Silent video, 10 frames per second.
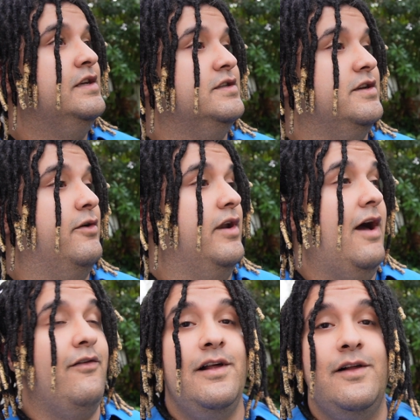So you're going to
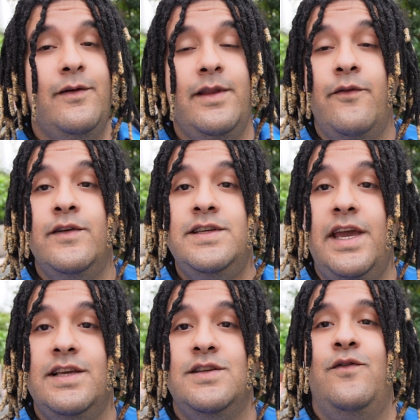have a little bit of a
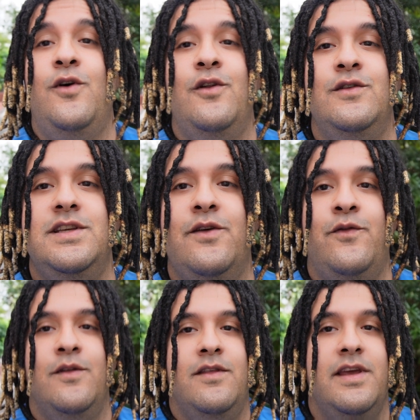taste of all those
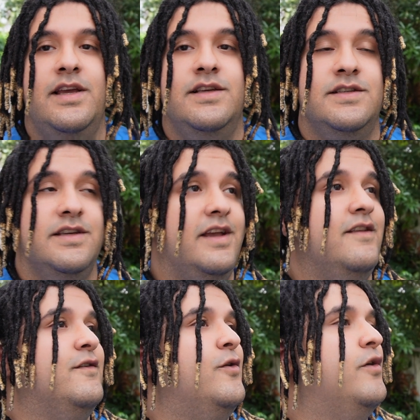different things
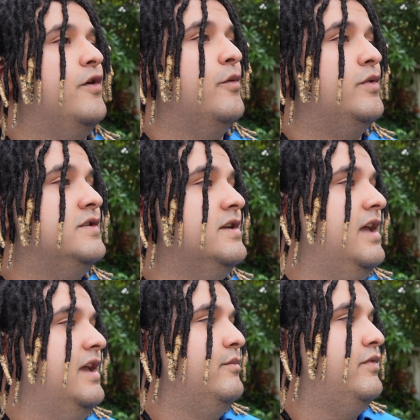in Tokyo, but
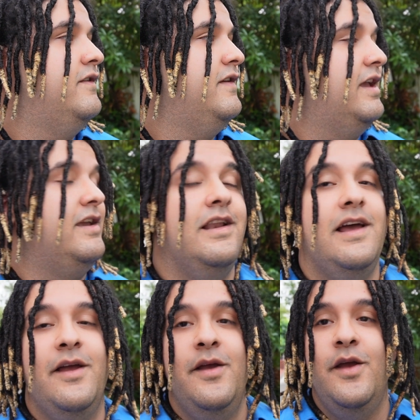today in
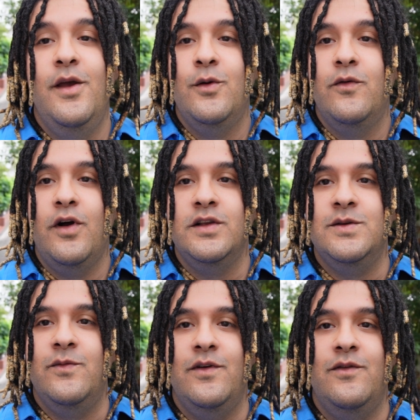particular, we've got
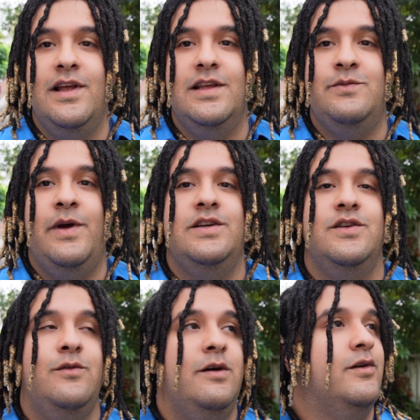something really
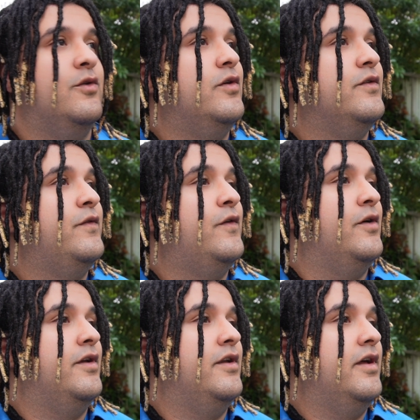special where we're going
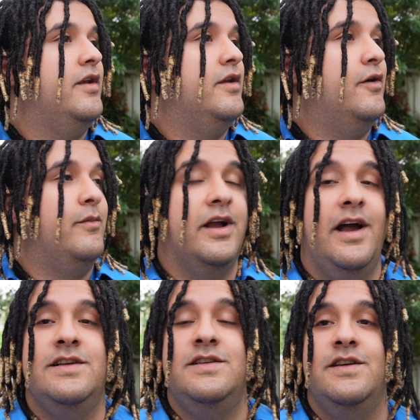for an
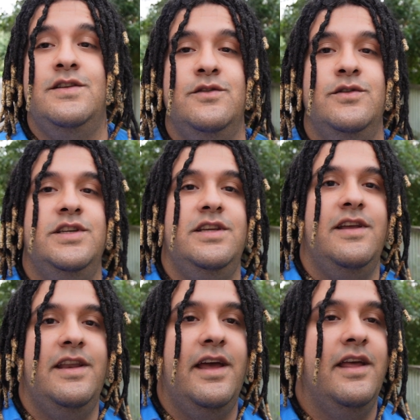omakase sushi
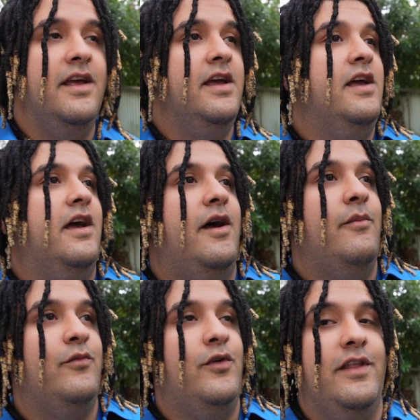dinner.
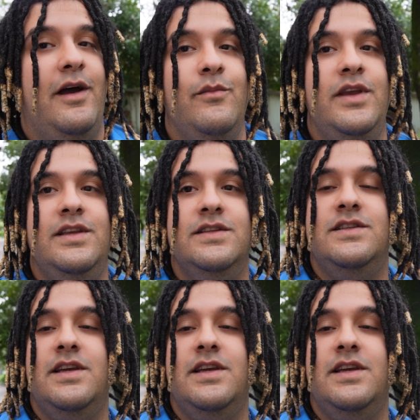What that means